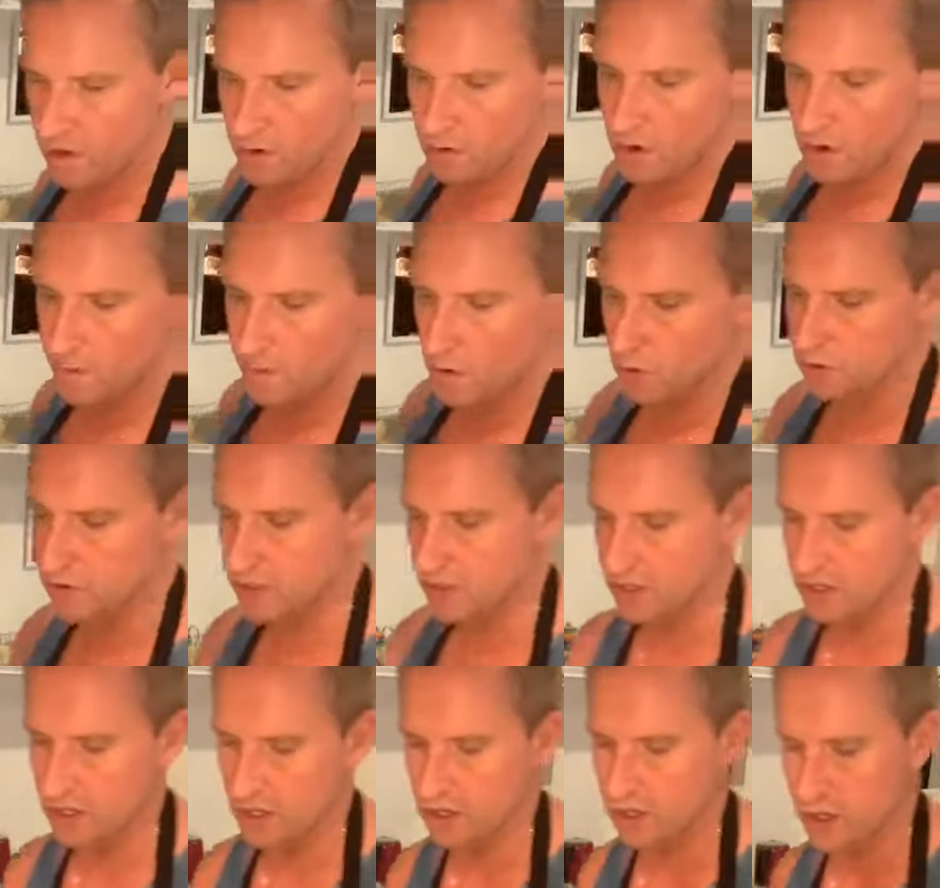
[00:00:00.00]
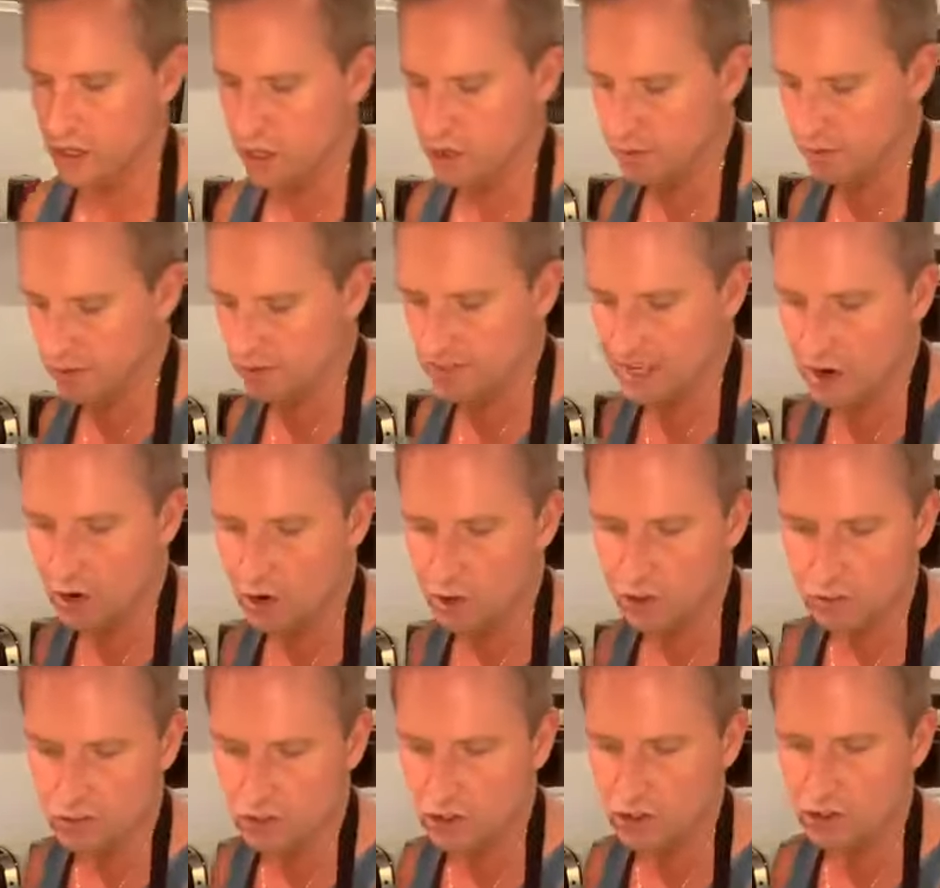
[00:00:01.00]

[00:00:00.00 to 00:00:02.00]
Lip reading: What I'm also going to do, because that oil's